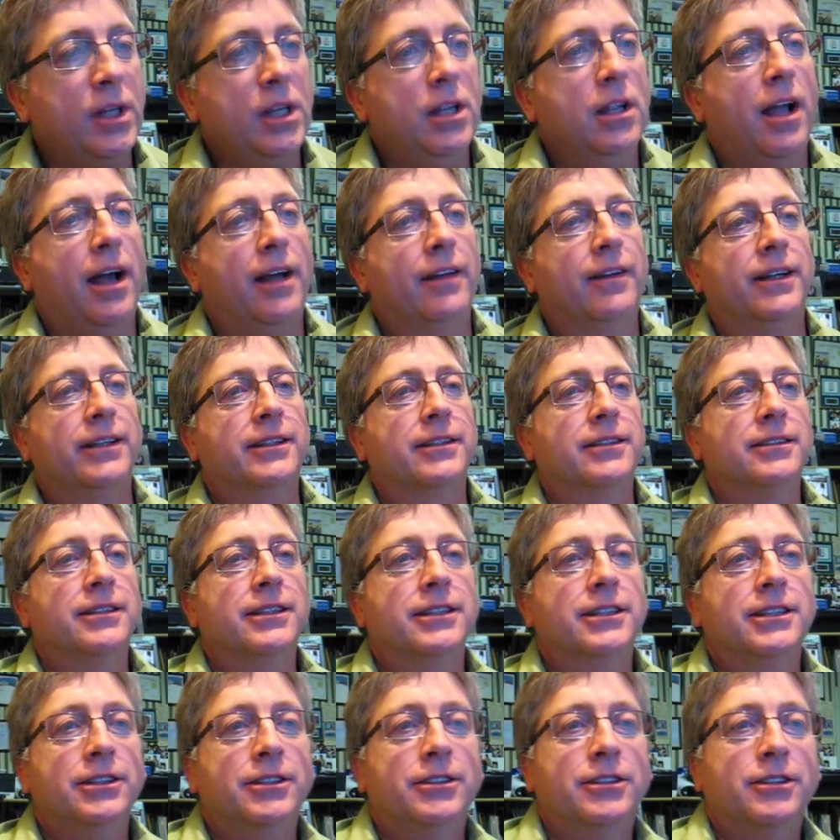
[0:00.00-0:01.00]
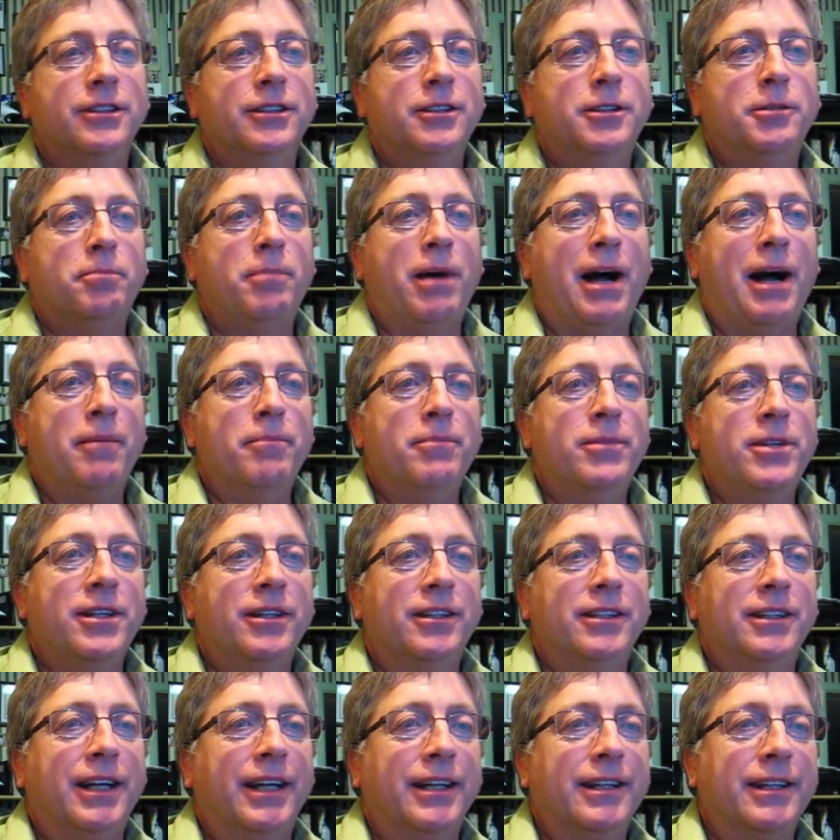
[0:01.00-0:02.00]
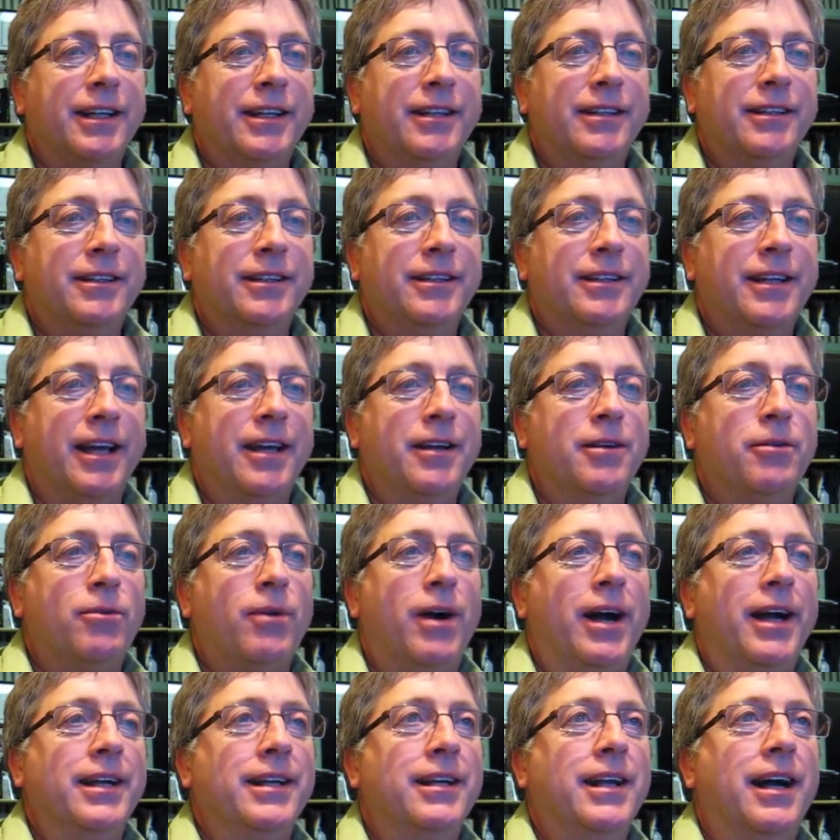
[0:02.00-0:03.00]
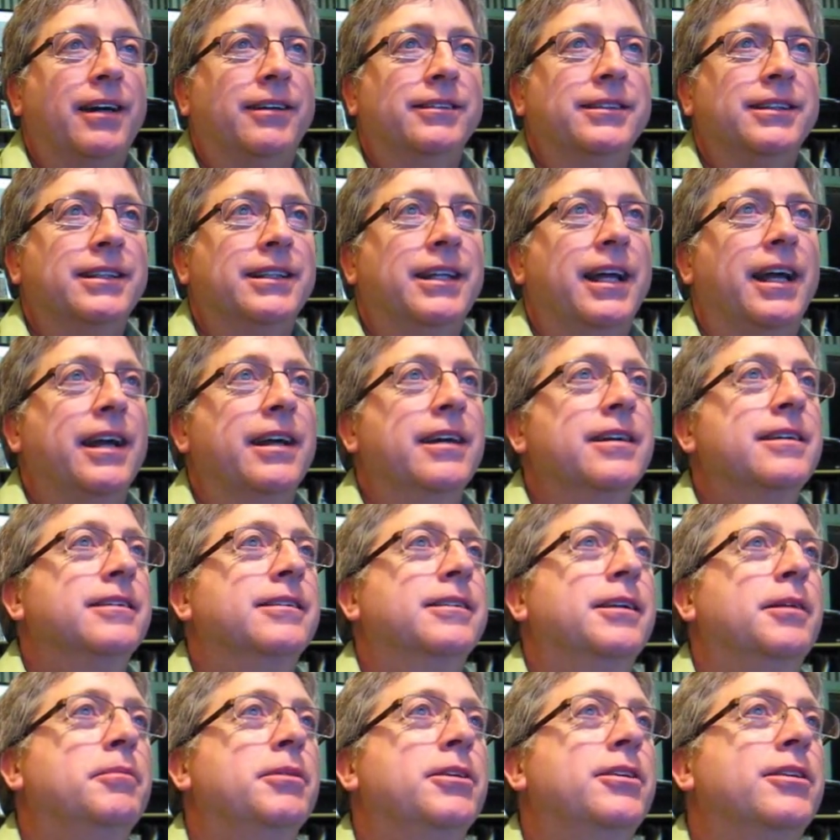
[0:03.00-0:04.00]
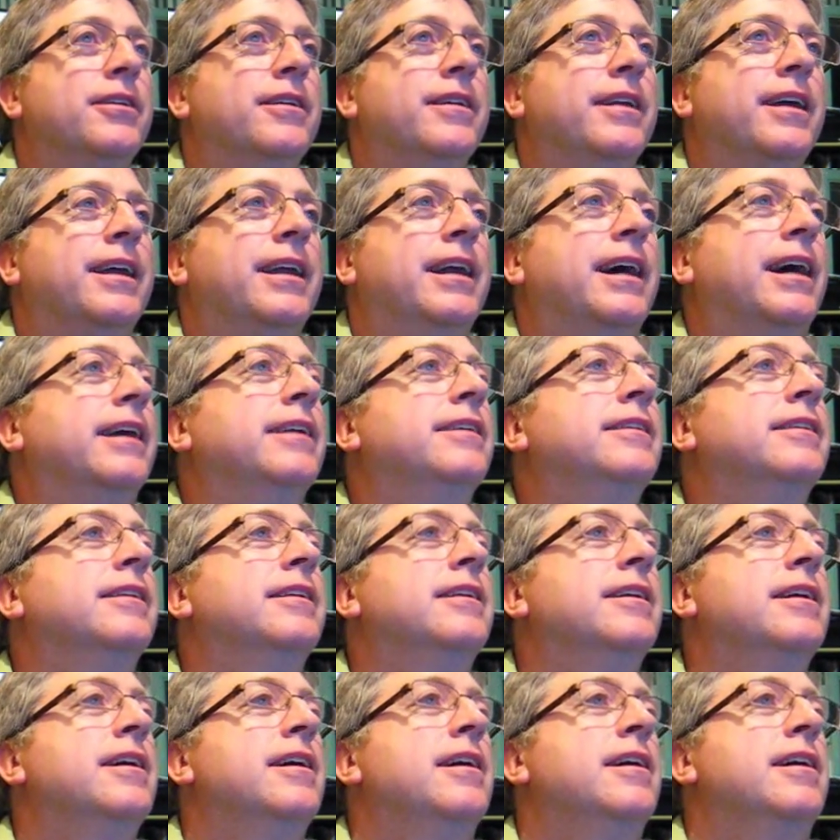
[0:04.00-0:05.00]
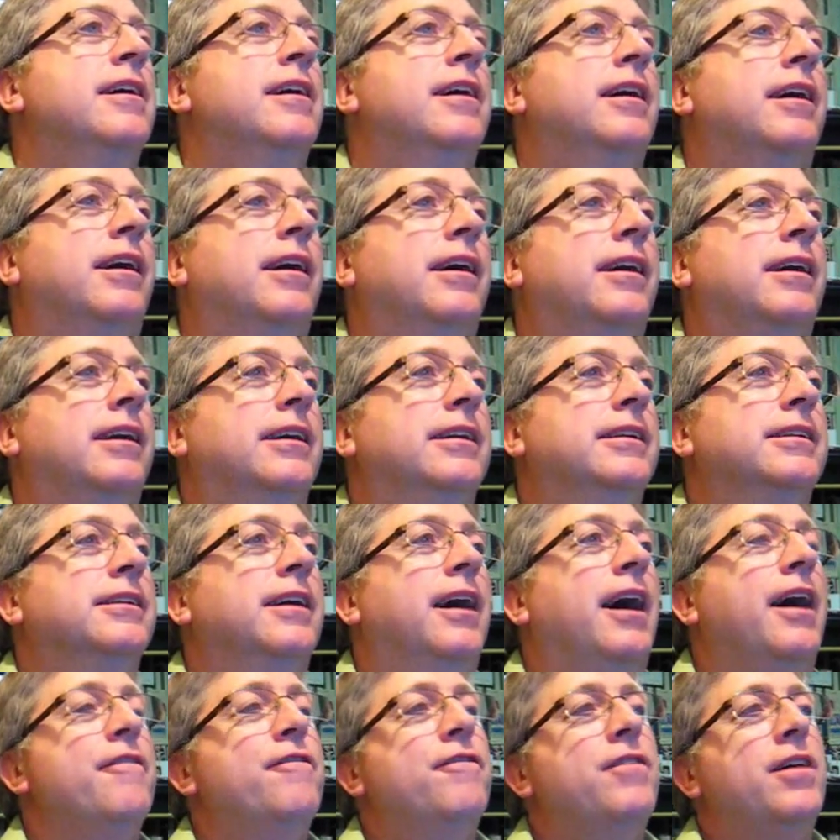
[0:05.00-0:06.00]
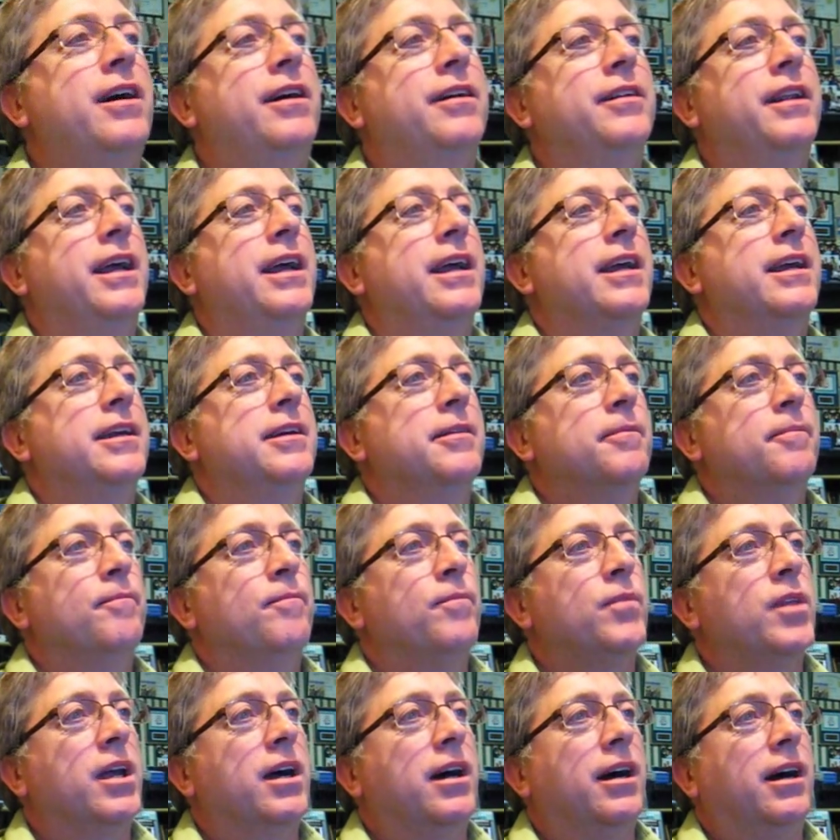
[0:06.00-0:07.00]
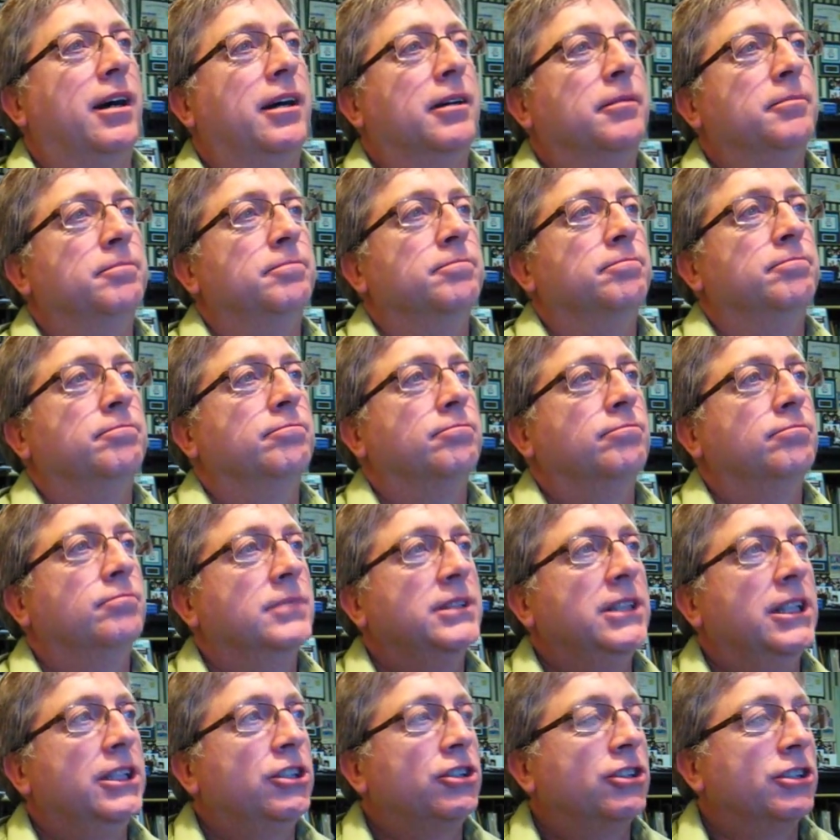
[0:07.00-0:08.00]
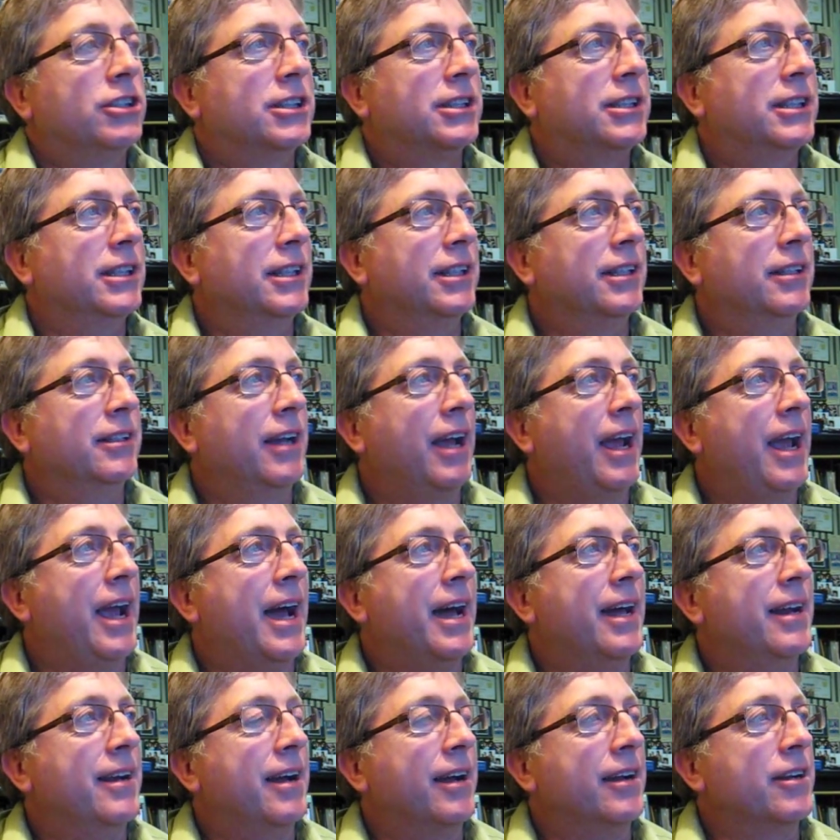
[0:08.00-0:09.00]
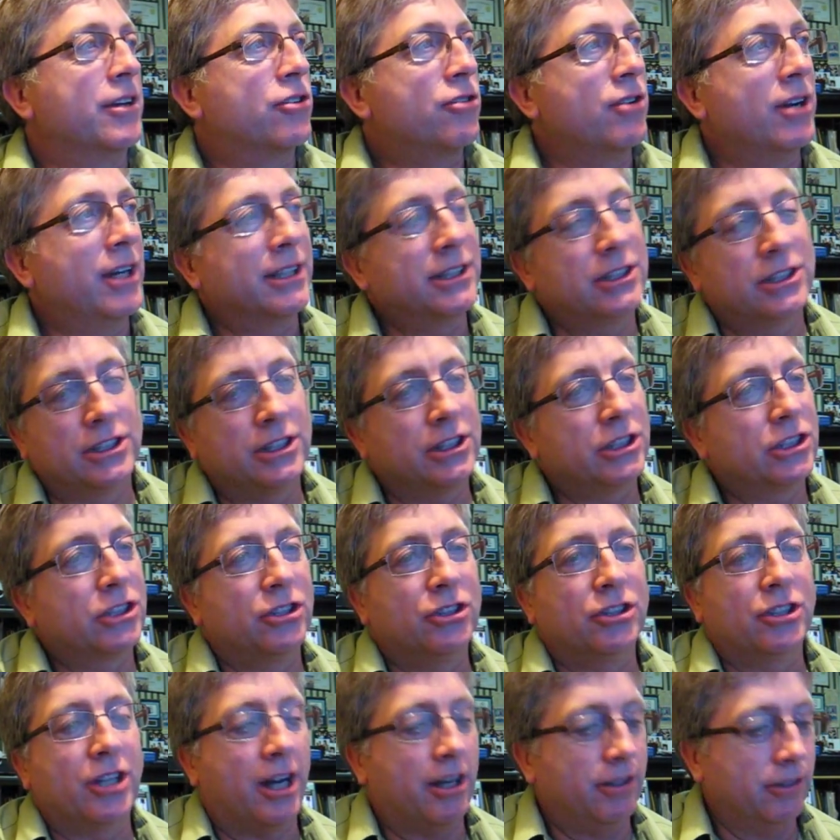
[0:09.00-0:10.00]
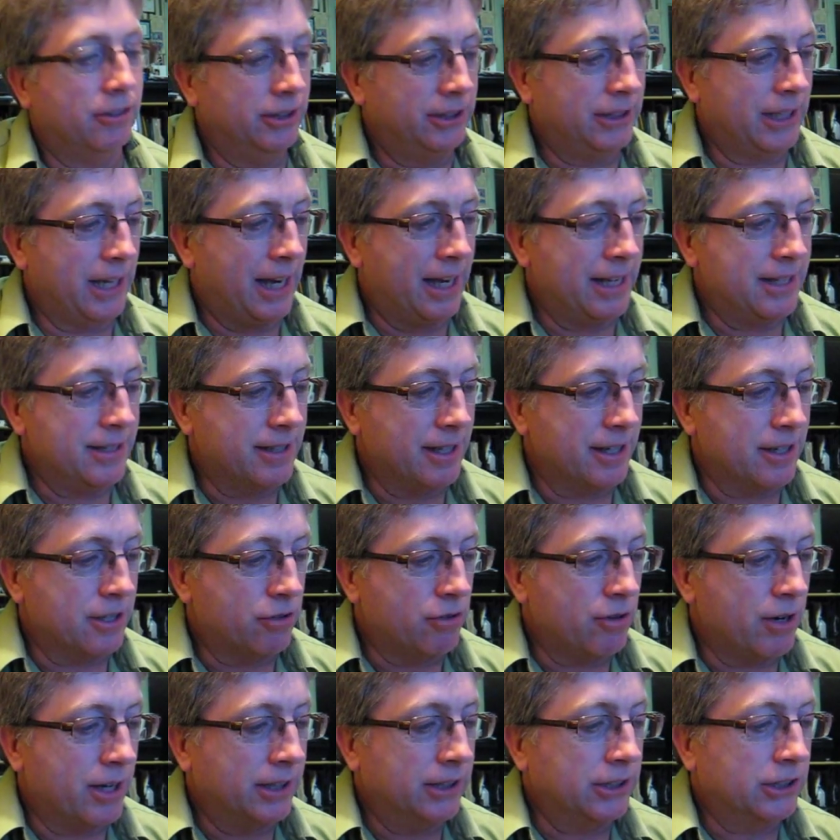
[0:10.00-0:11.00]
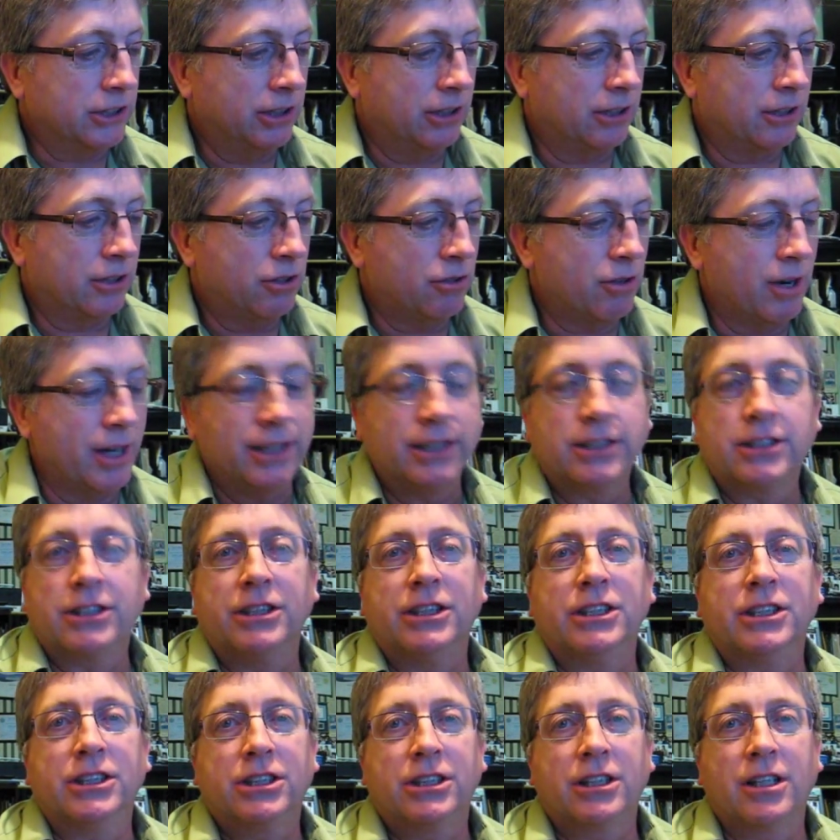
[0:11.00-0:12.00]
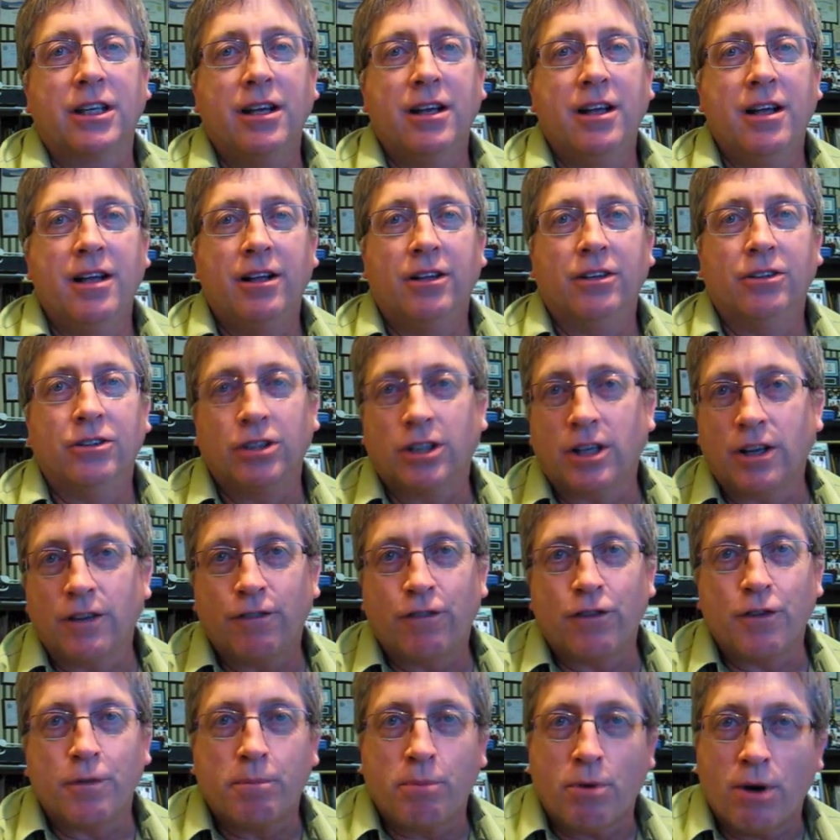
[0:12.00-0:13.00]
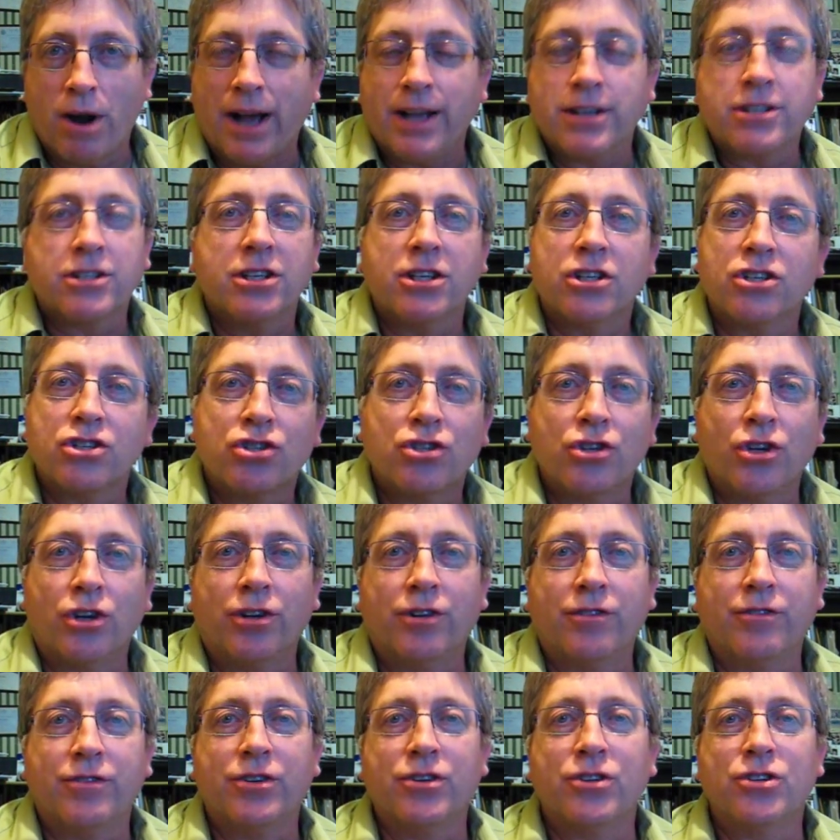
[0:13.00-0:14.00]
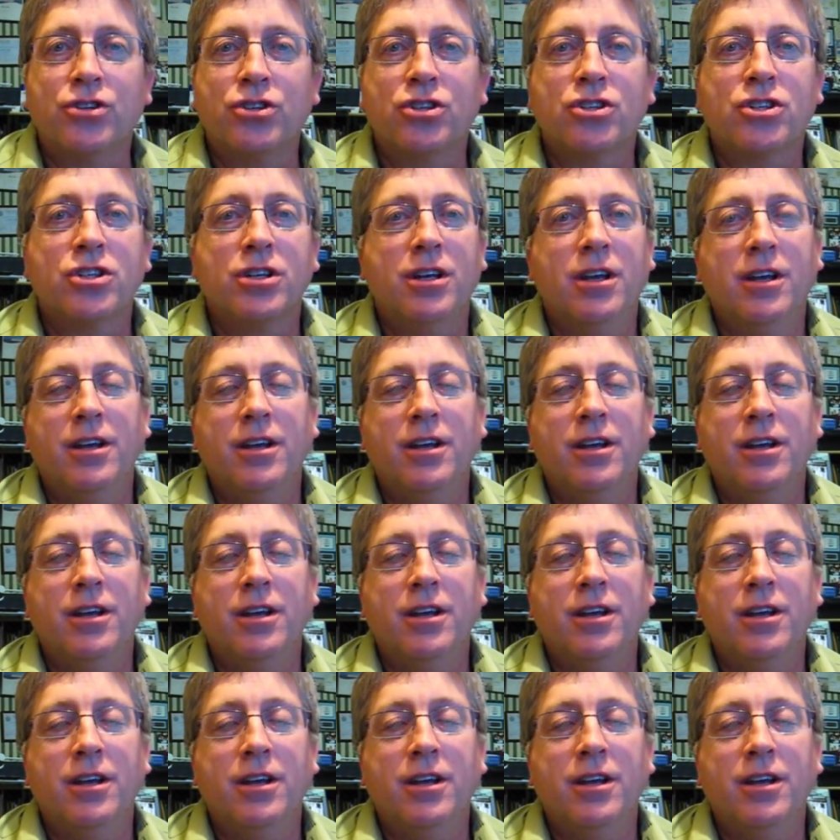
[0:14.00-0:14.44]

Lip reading: I like to listen to little Bob Dylan at the end of the day to wind down the day. Let me turn that on. I found a interesting ad on Craigslist. There's always ads on Craigslist looking for process servers.